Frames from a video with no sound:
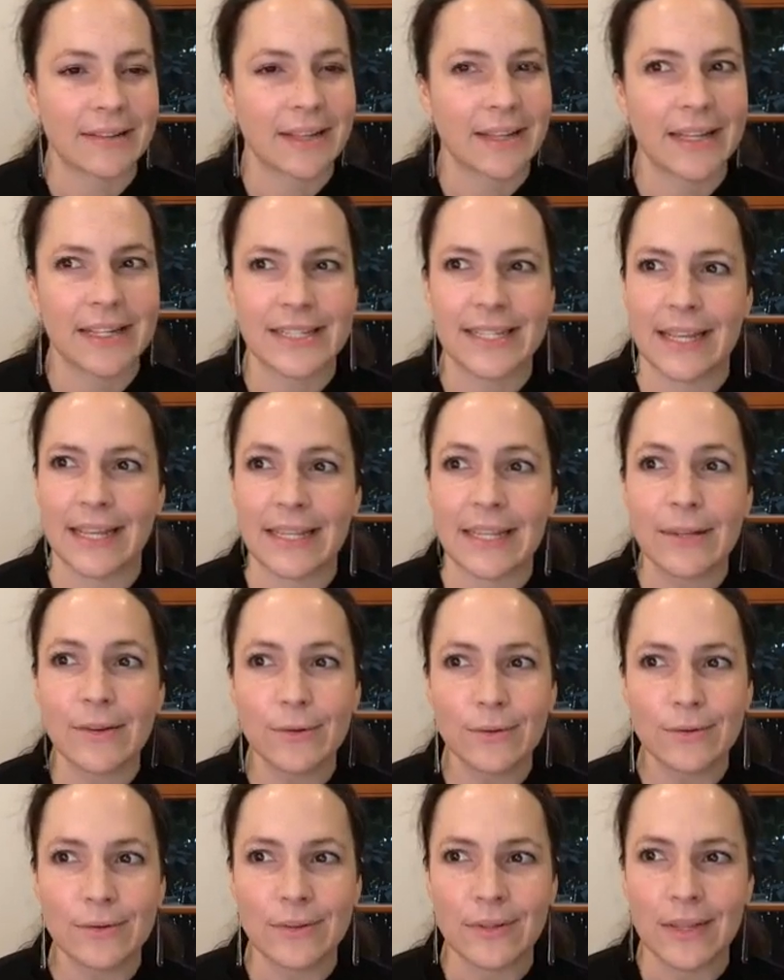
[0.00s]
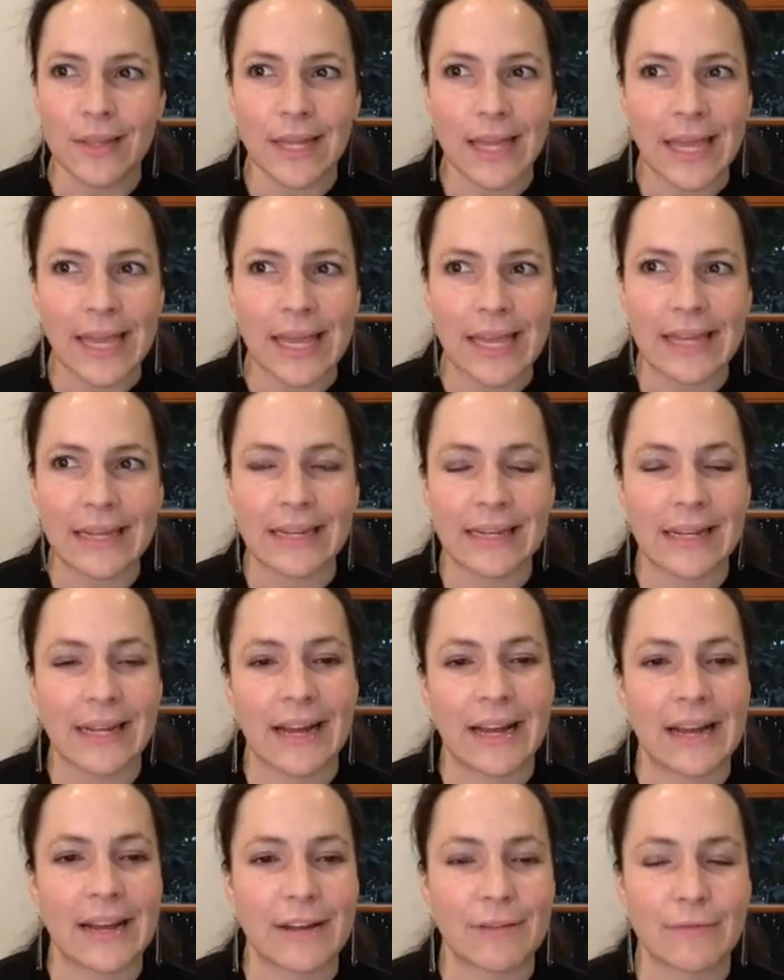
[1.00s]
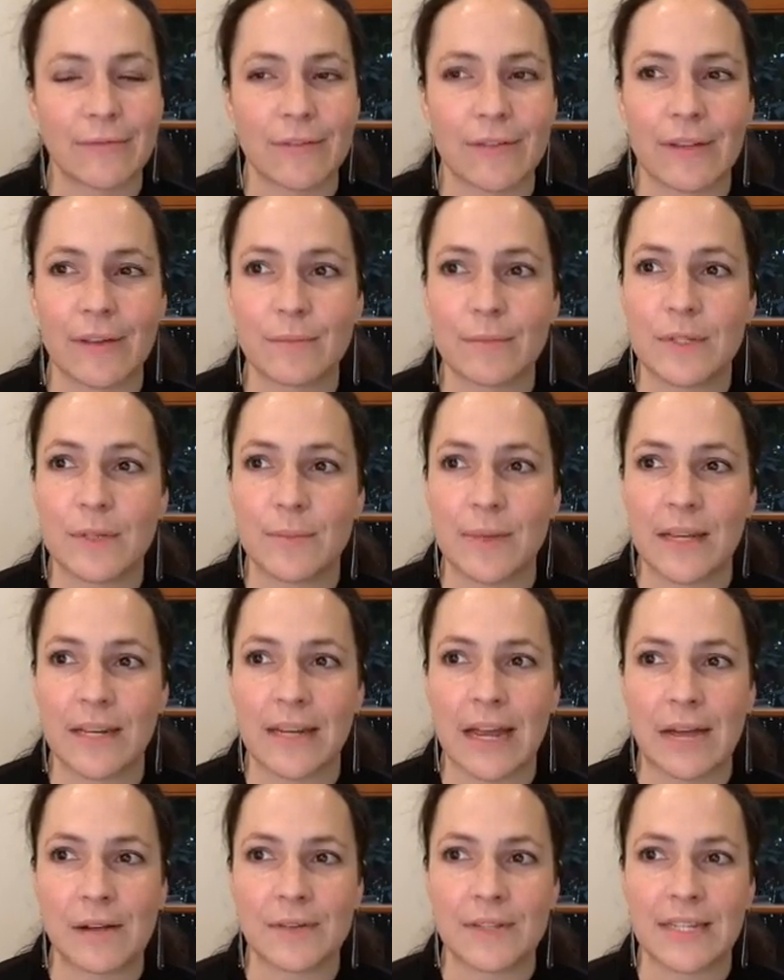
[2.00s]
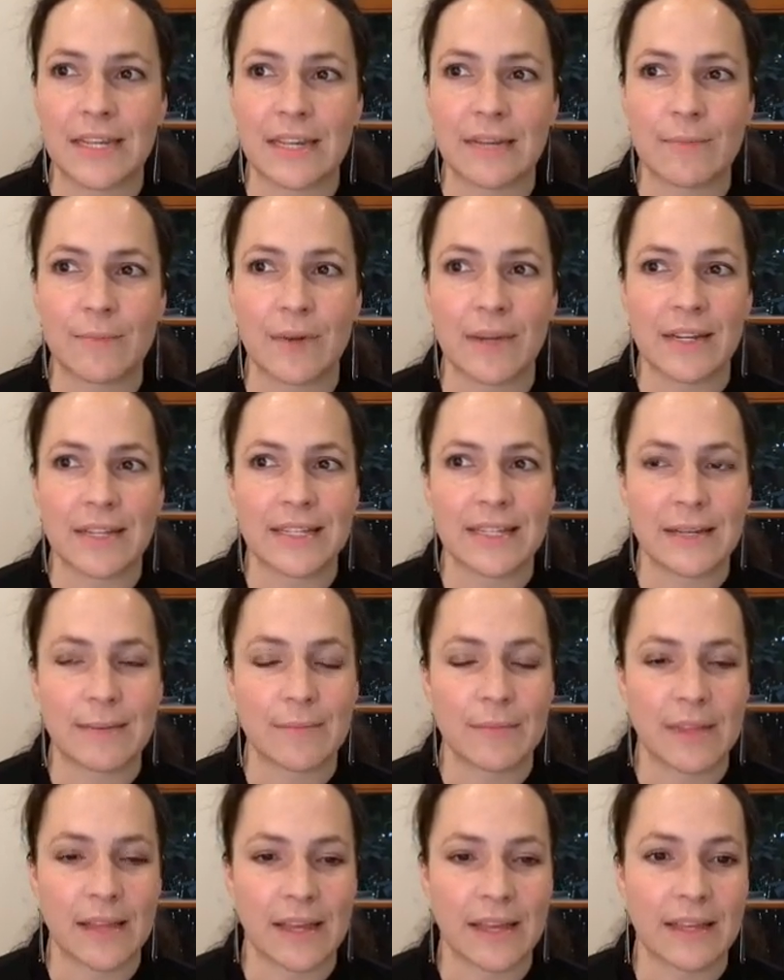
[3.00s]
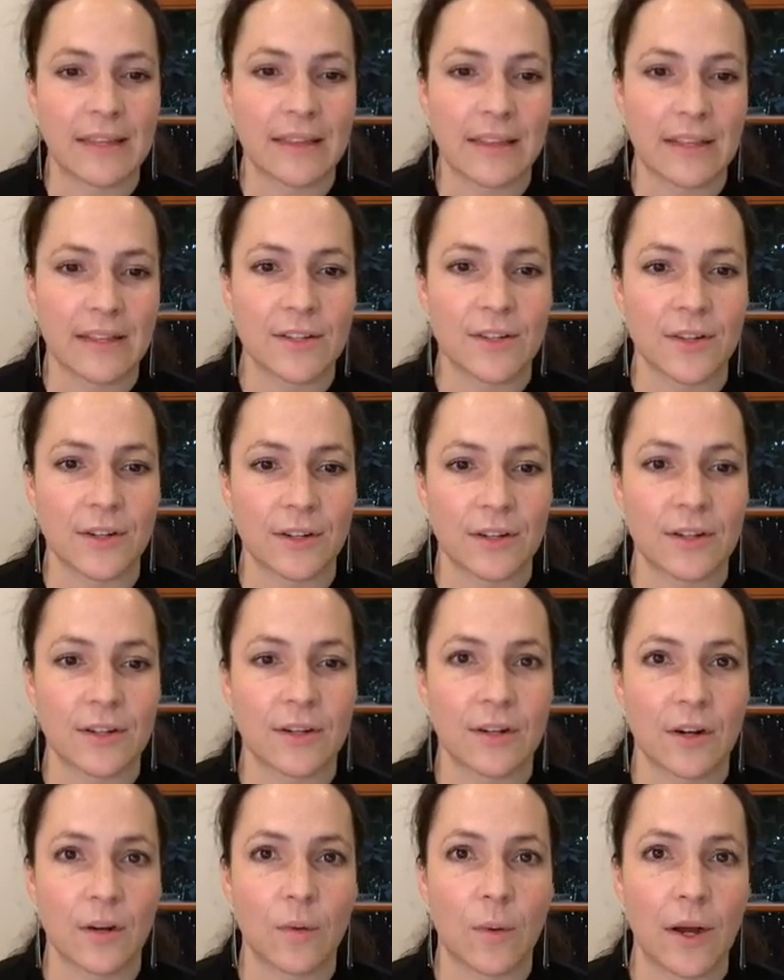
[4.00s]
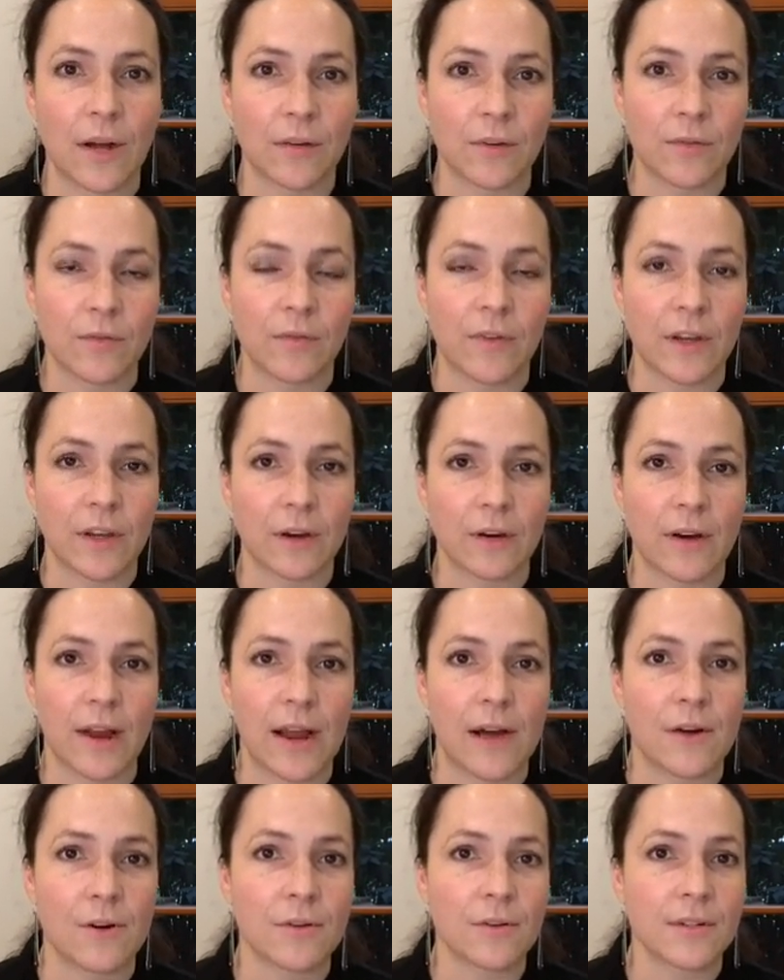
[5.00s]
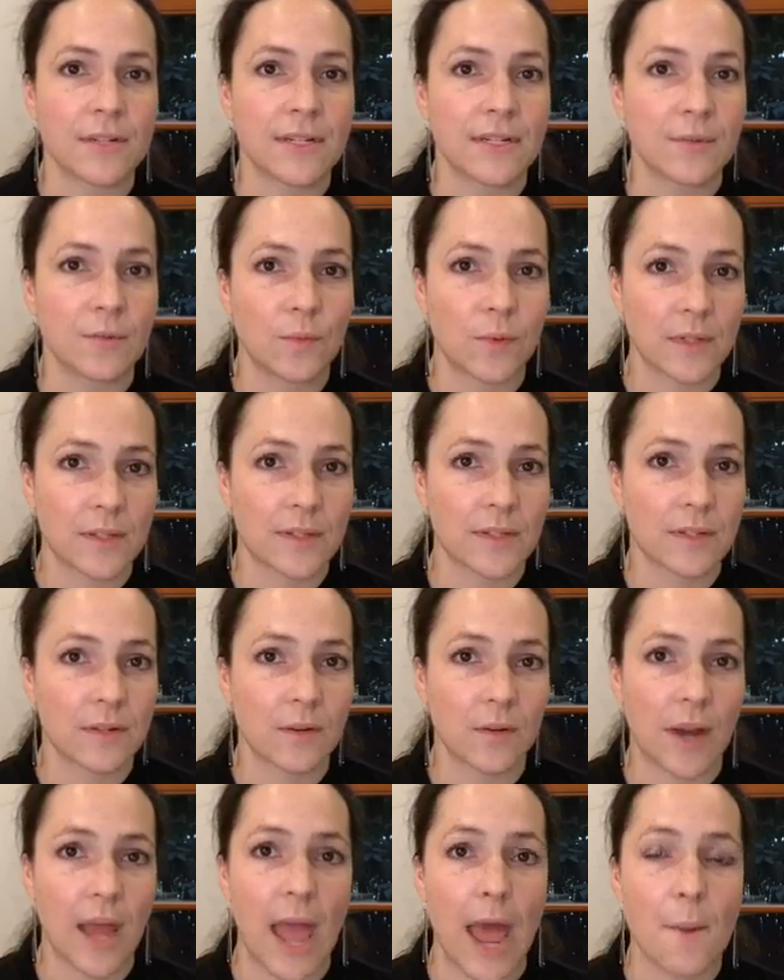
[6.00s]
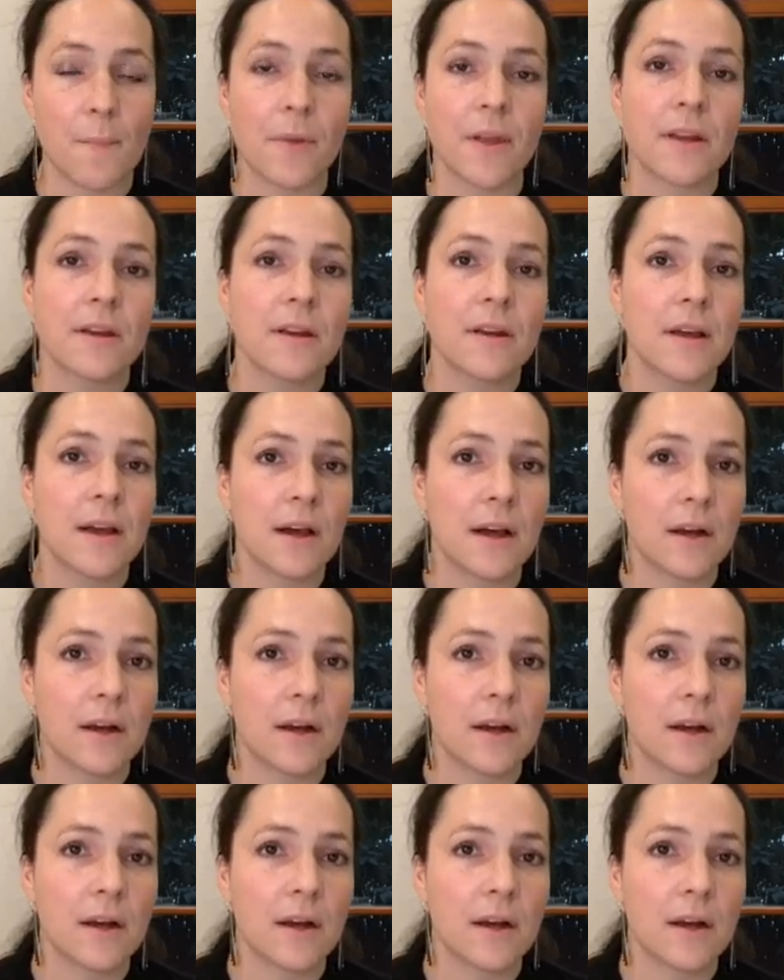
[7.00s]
It's a little late for them to be announcing, but it seemed like they took a while to figure out what's going to happen.